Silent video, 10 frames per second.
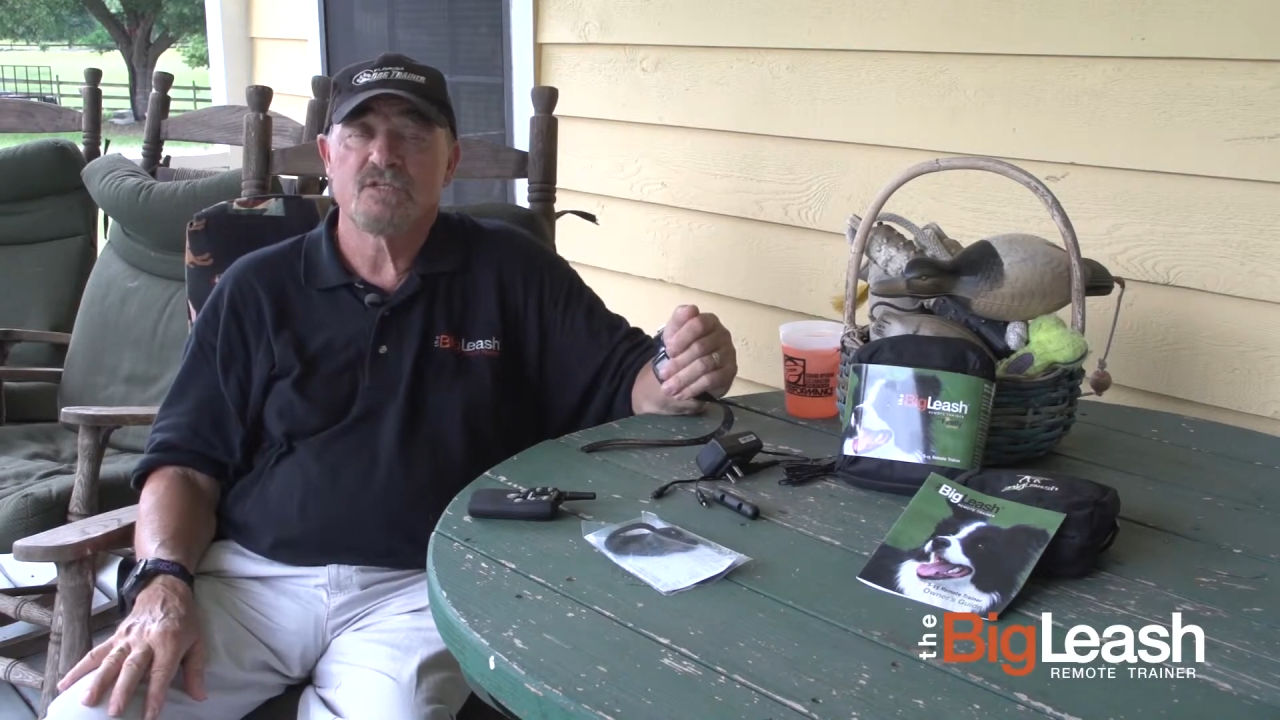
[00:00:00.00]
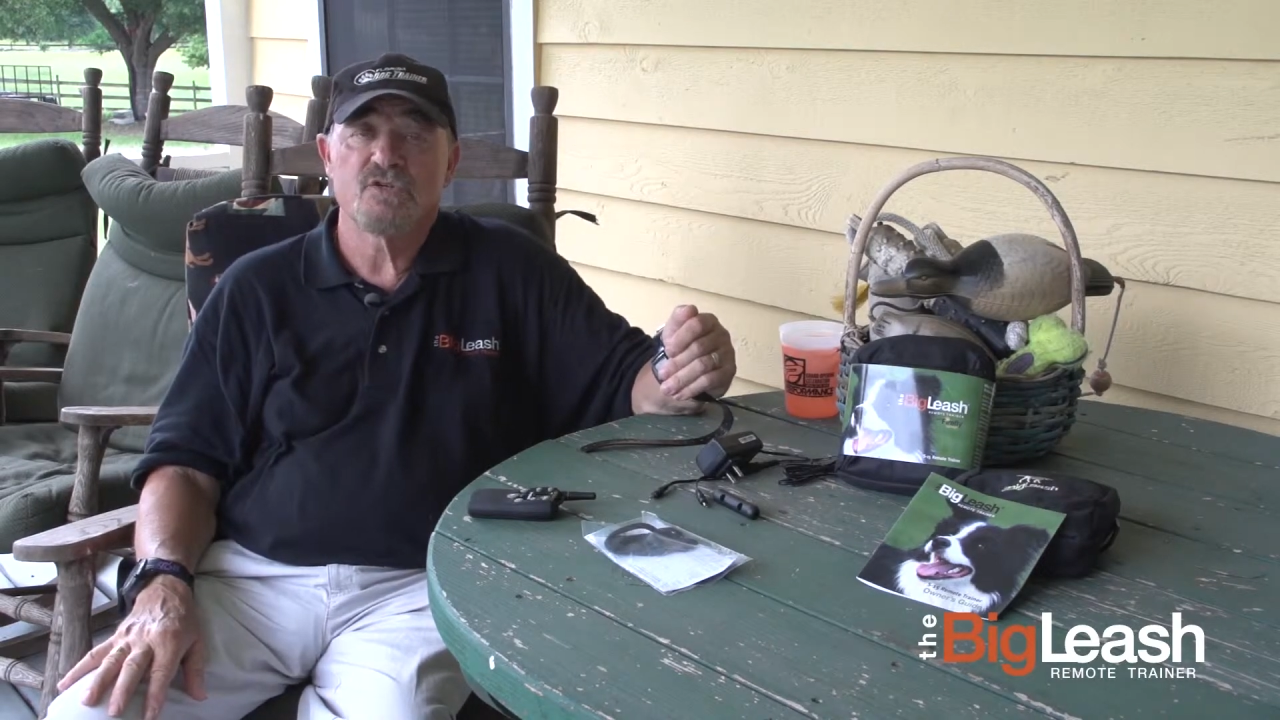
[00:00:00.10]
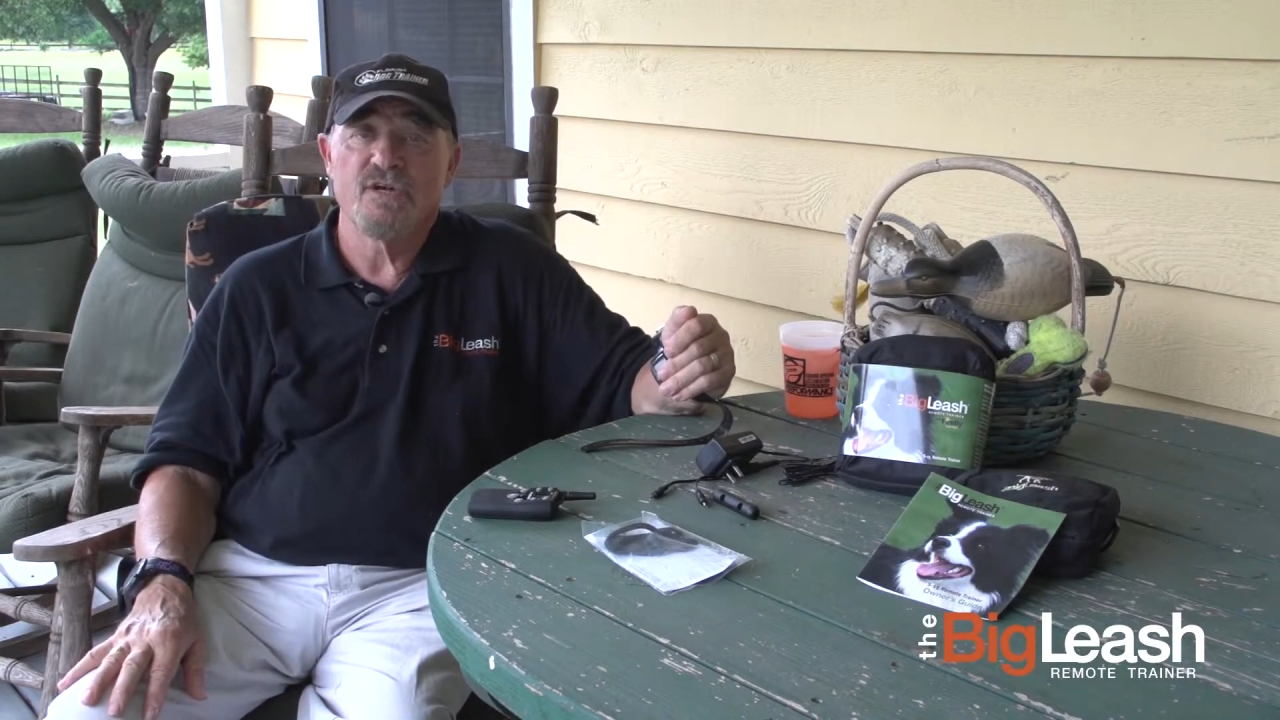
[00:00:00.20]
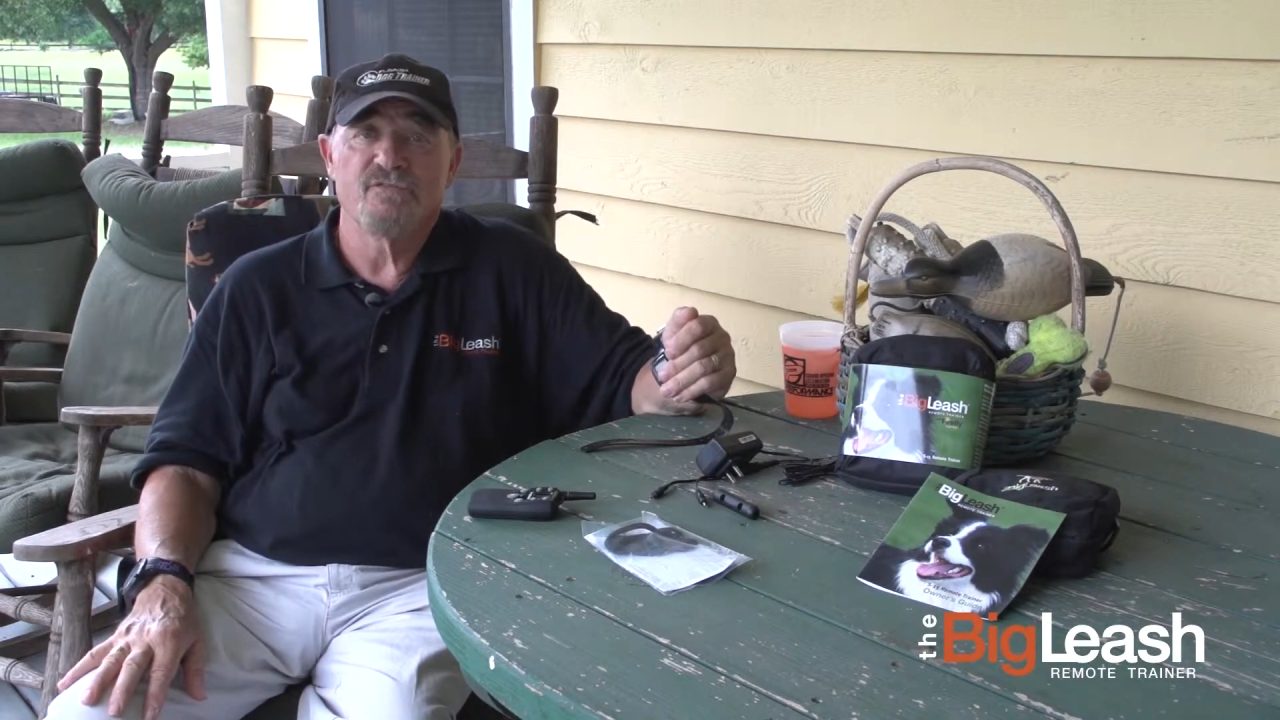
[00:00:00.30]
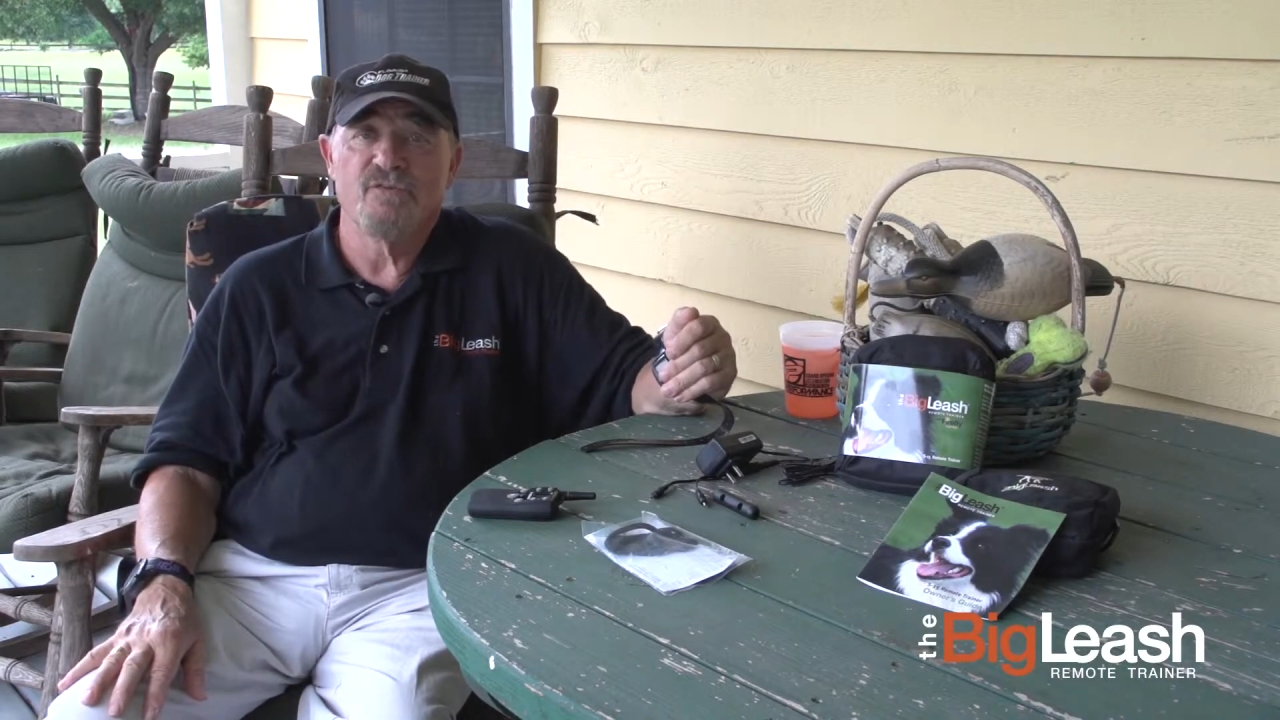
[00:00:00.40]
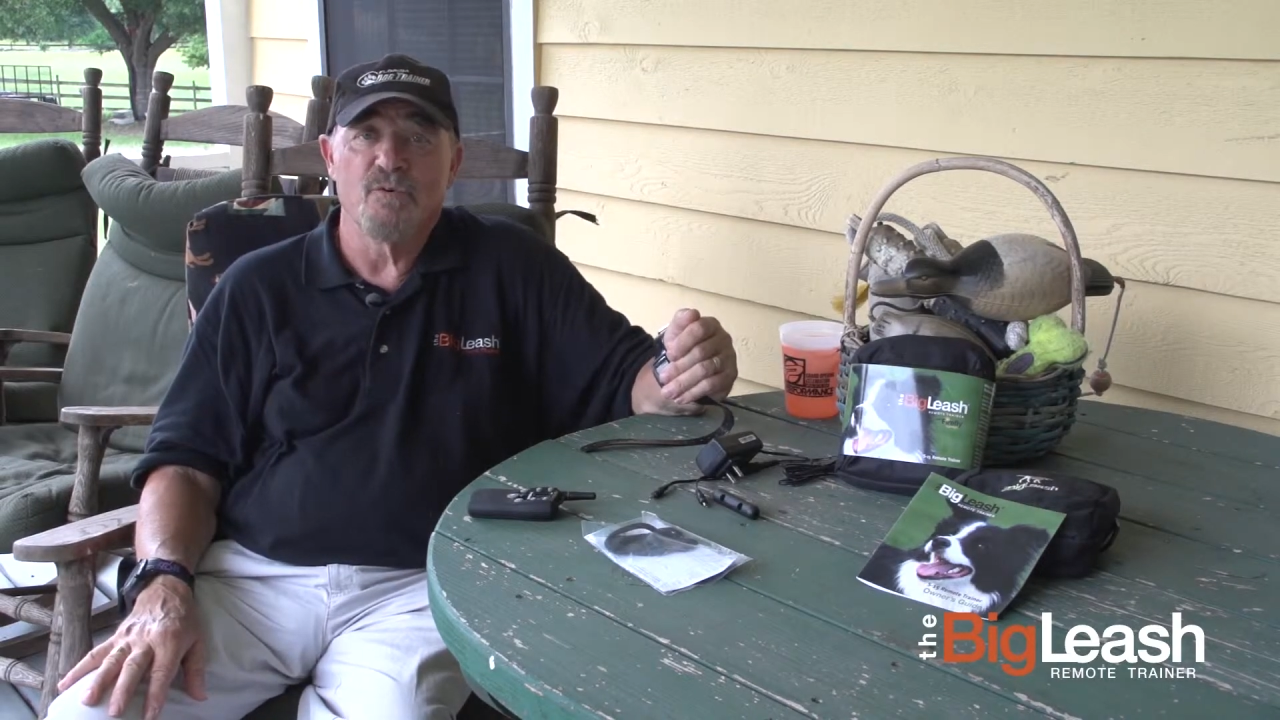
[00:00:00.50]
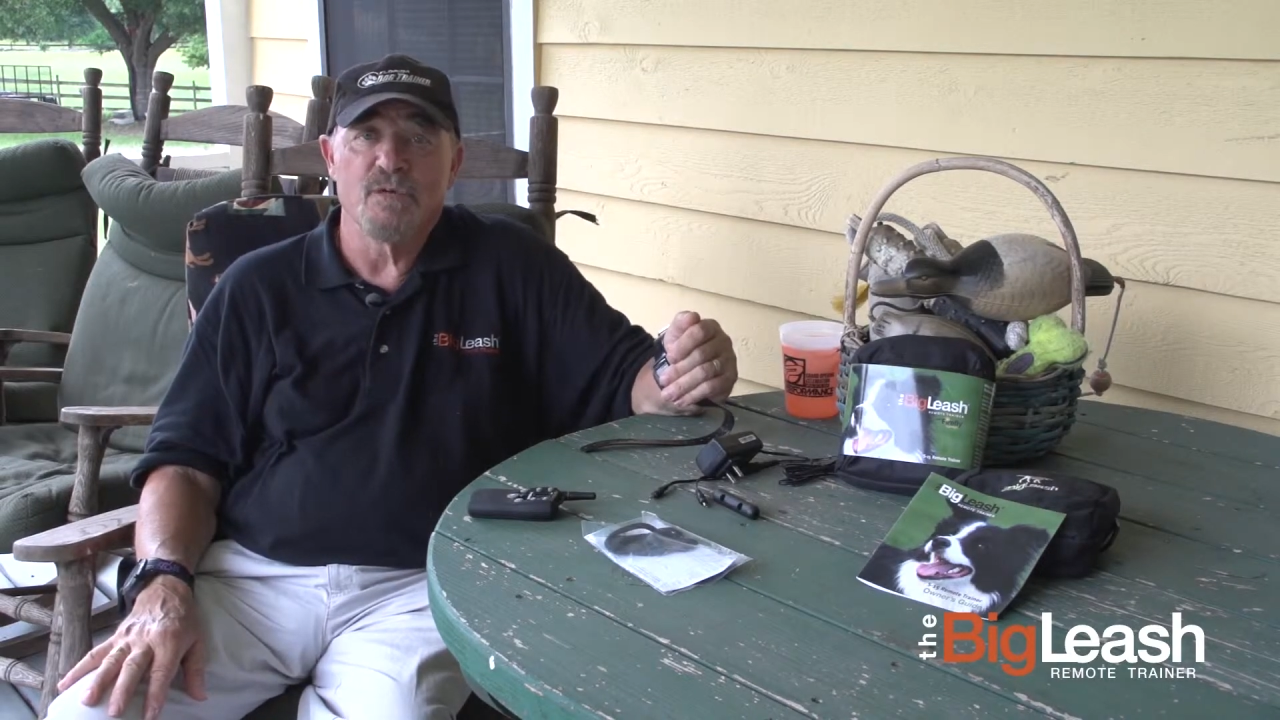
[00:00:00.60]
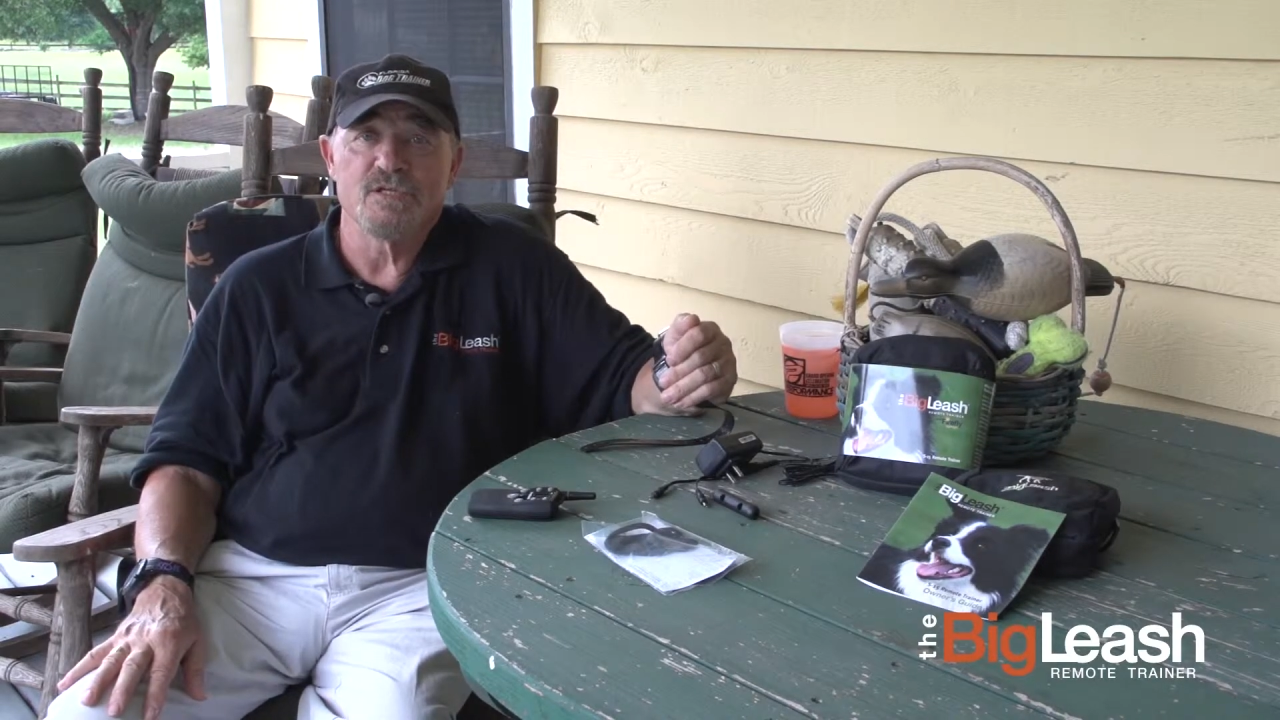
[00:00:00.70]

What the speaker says: straightforward